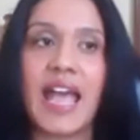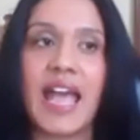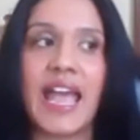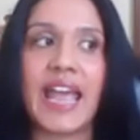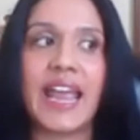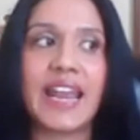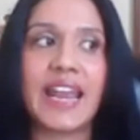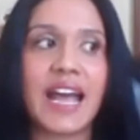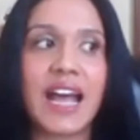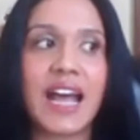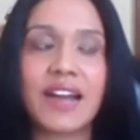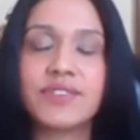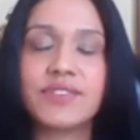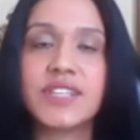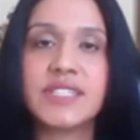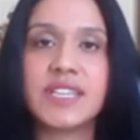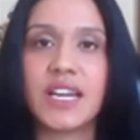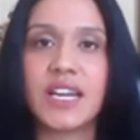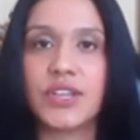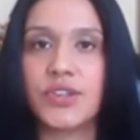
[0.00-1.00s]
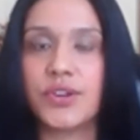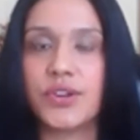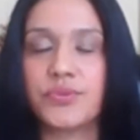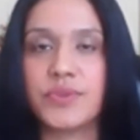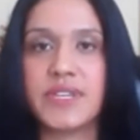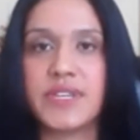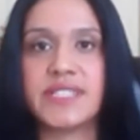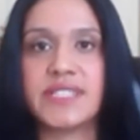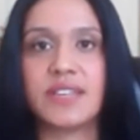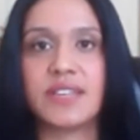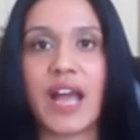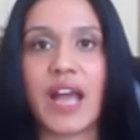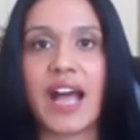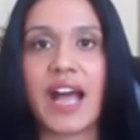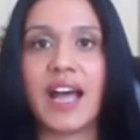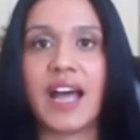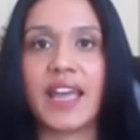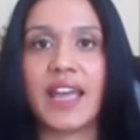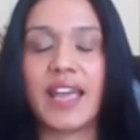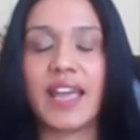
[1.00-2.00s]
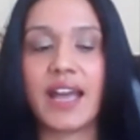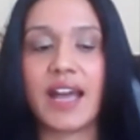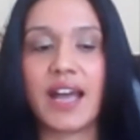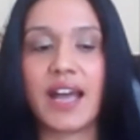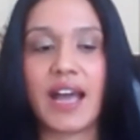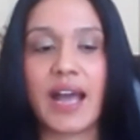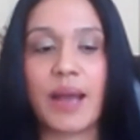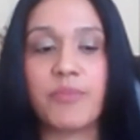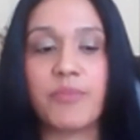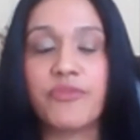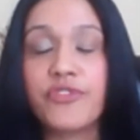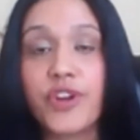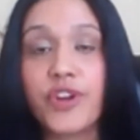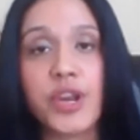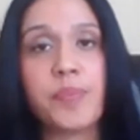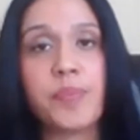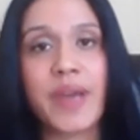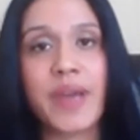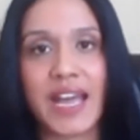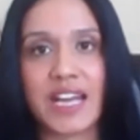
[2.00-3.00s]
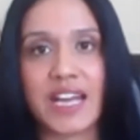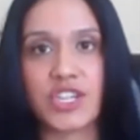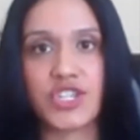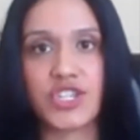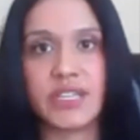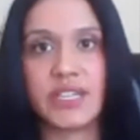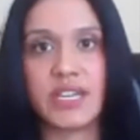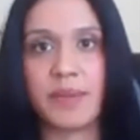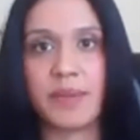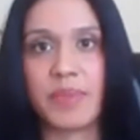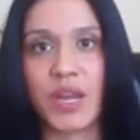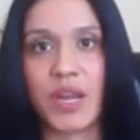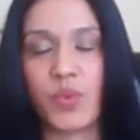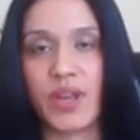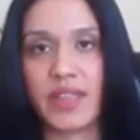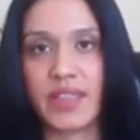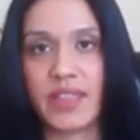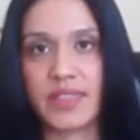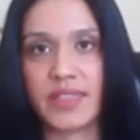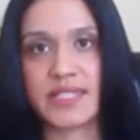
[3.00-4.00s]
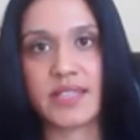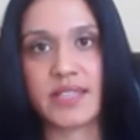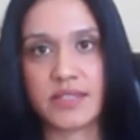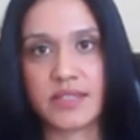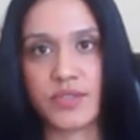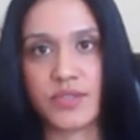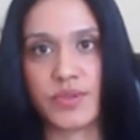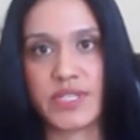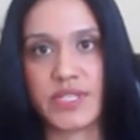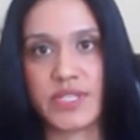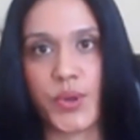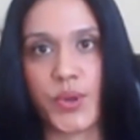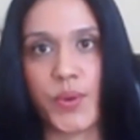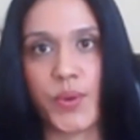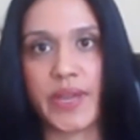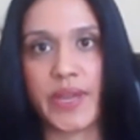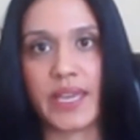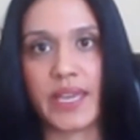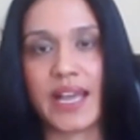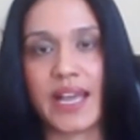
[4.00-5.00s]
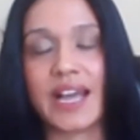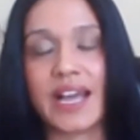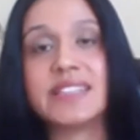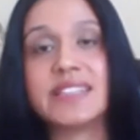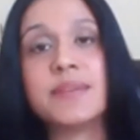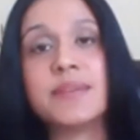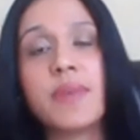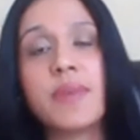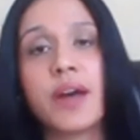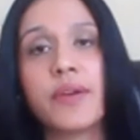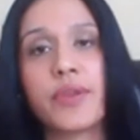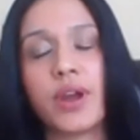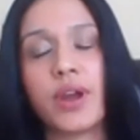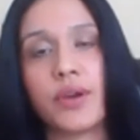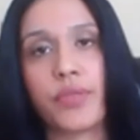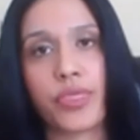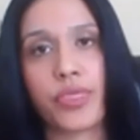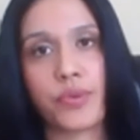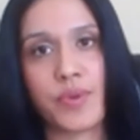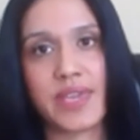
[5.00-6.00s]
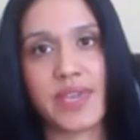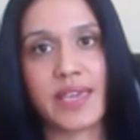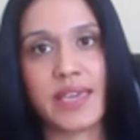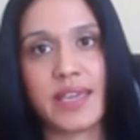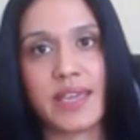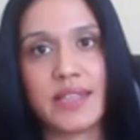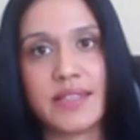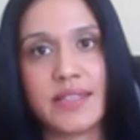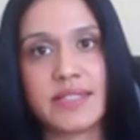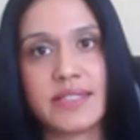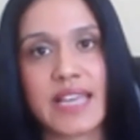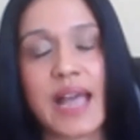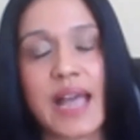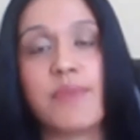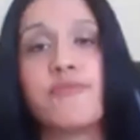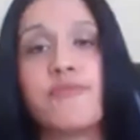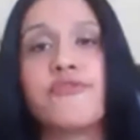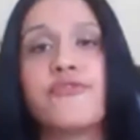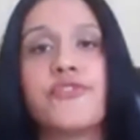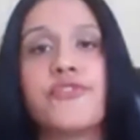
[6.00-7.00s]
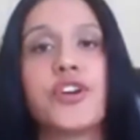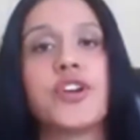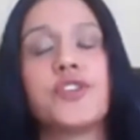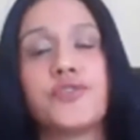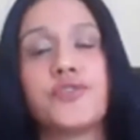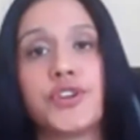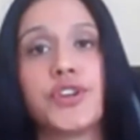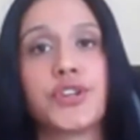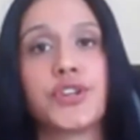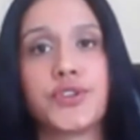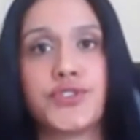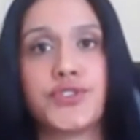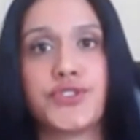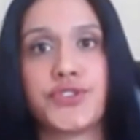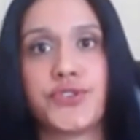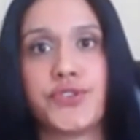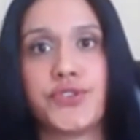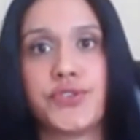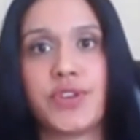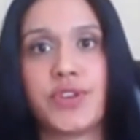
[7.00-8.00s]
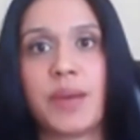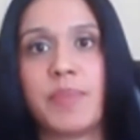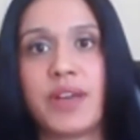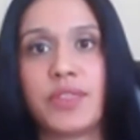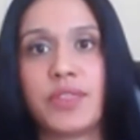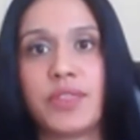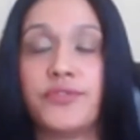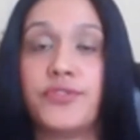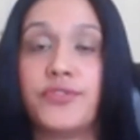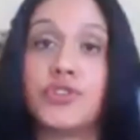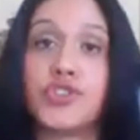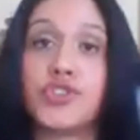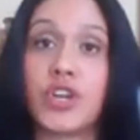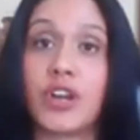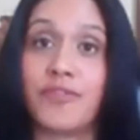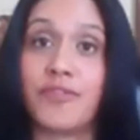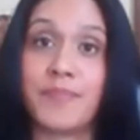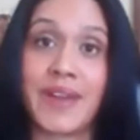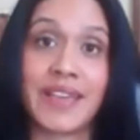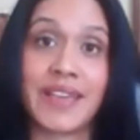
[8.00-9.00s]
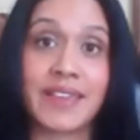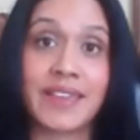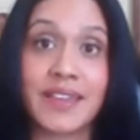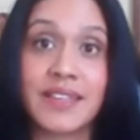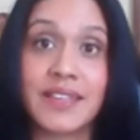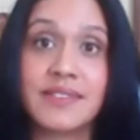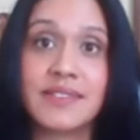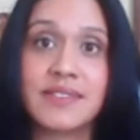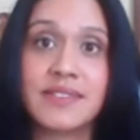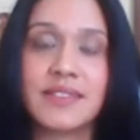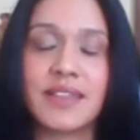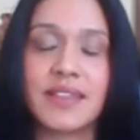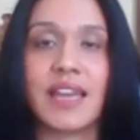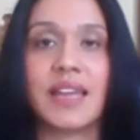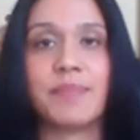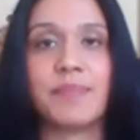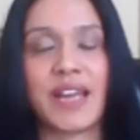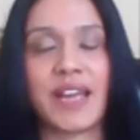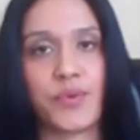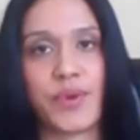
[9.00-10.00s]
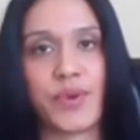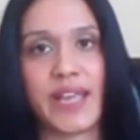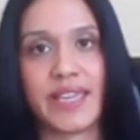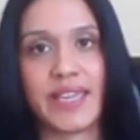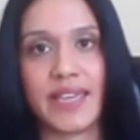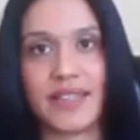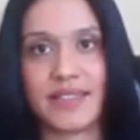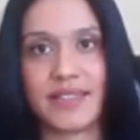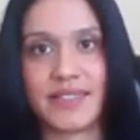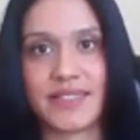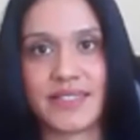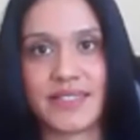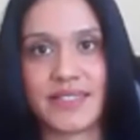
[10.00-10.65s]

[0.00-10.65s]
And I have to tell you the reason. I'm very passionate about where this country is going. As a mother of three kids, I'm very, very concerned about the future of my kids and my grandkids.